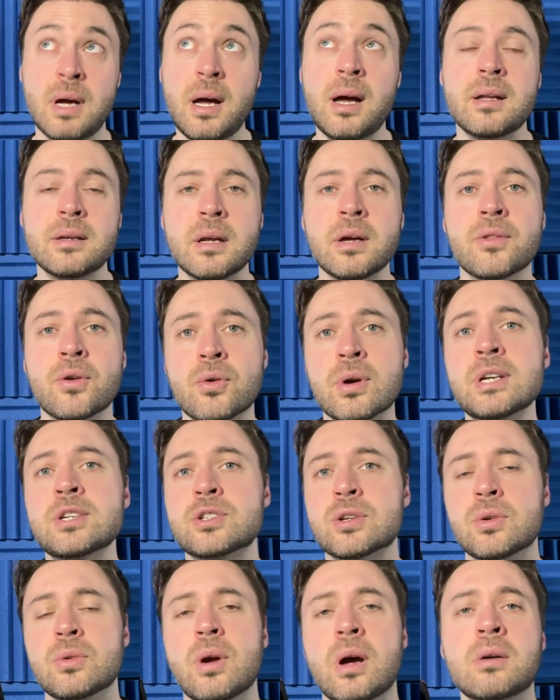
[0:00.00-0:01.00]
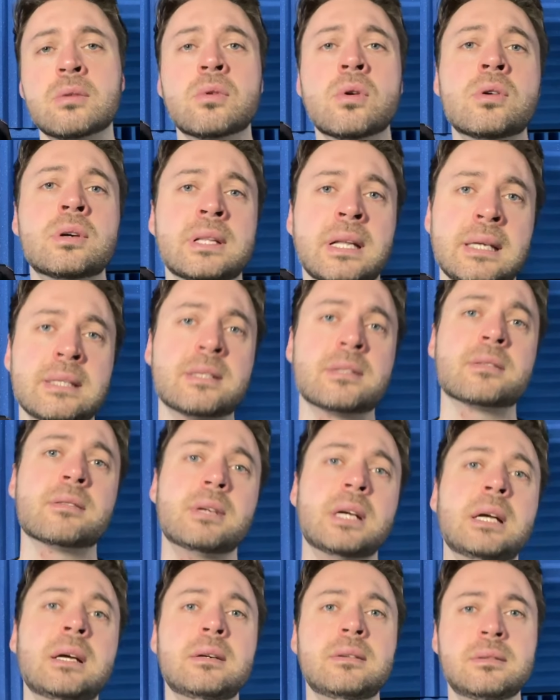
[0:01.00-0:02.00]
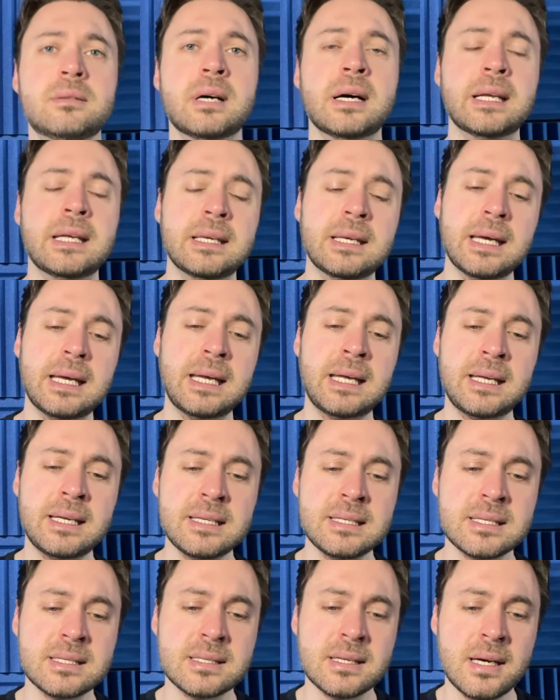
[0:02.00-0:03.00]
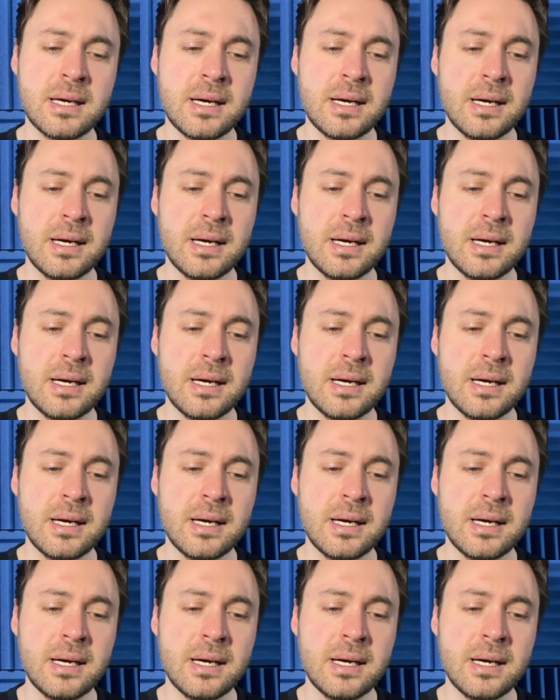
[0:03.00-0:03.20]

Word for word: another issue along this line is